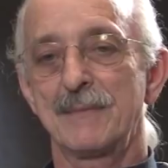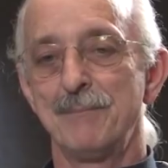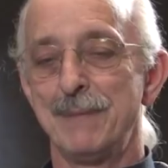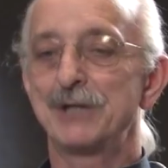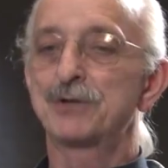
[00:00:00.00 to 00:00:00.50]

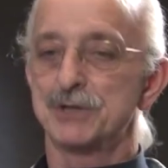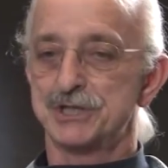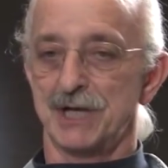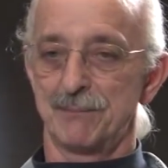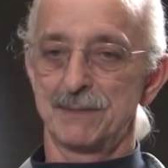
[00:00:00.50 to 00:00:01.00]

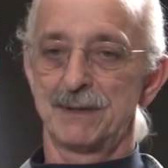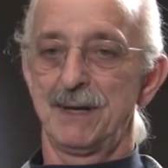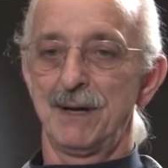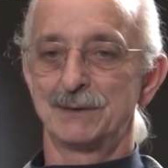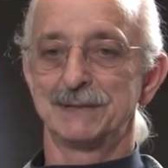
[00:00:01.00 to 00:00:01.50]
mentorship
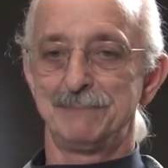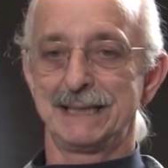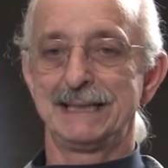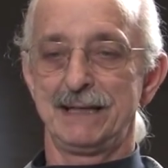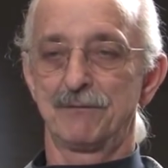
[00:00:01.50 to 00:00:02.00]
was a
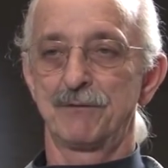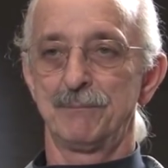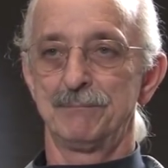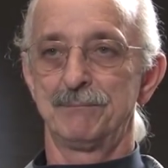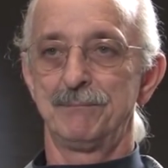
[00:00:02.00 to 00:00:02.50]
big deal
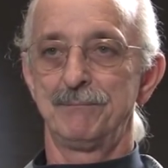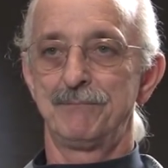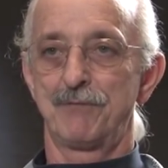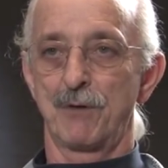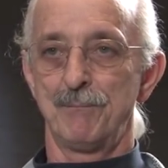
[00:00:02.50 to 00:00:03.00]

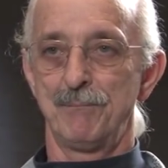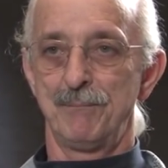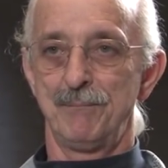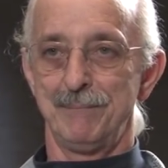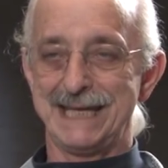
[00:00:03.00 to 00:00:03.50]
for
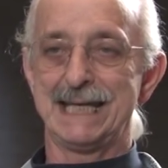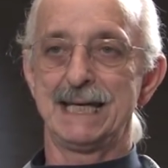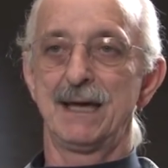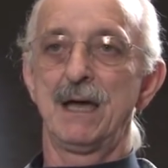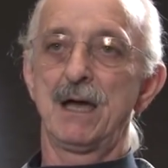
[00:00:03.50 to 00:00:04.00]

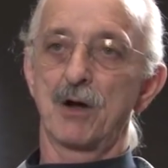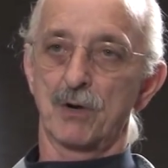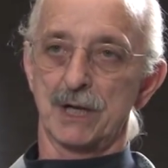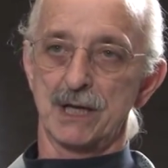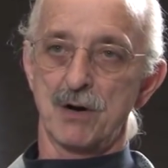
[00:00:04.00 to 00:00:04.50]
me
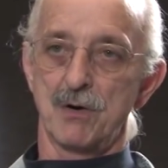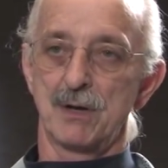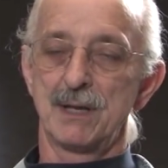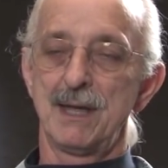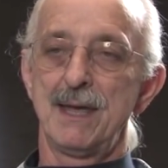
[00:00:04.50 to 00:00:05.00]
early
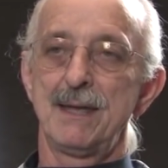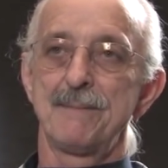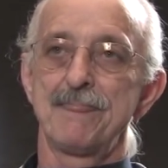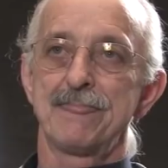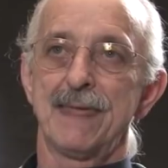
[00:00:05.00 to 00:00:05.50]
on.
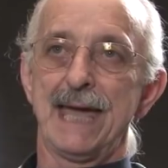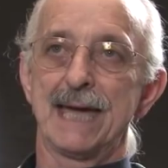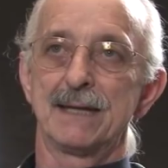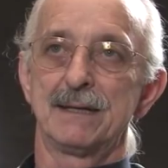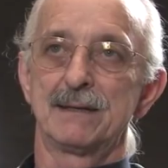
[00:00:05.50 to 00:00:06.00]

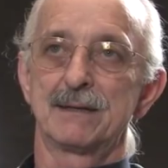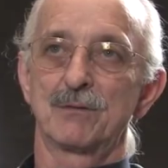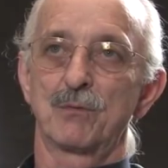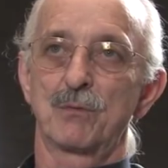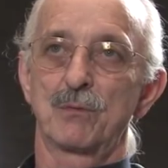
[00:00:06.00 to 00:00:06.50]
And
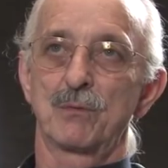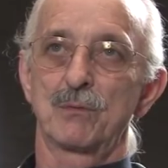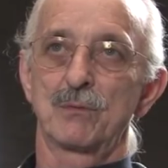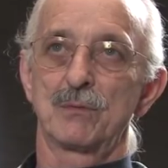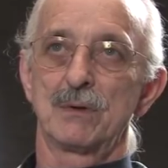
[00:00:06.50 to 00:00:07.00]

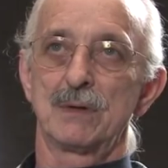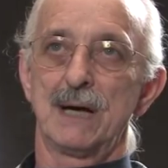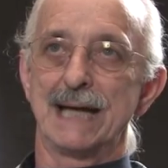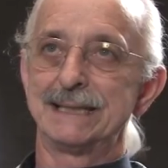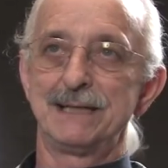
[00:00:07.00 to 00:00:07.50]

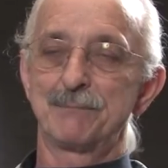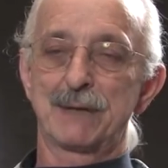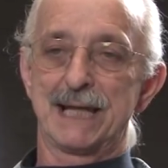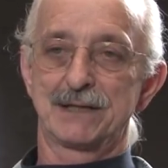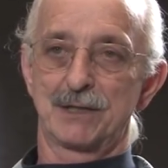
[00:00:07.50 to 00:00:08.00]
I didn't
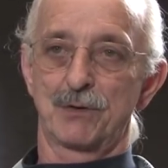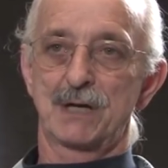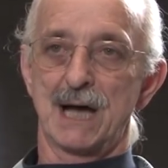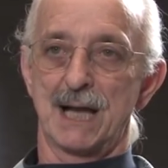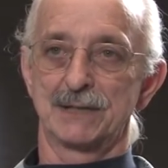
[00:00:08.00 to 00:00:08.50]
plan to go to
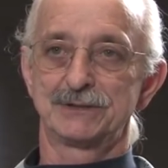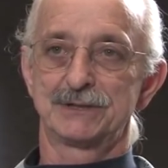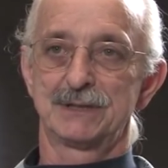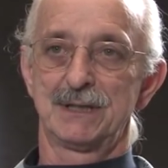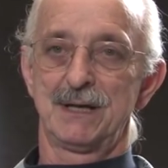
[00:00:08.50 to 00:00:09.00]
college.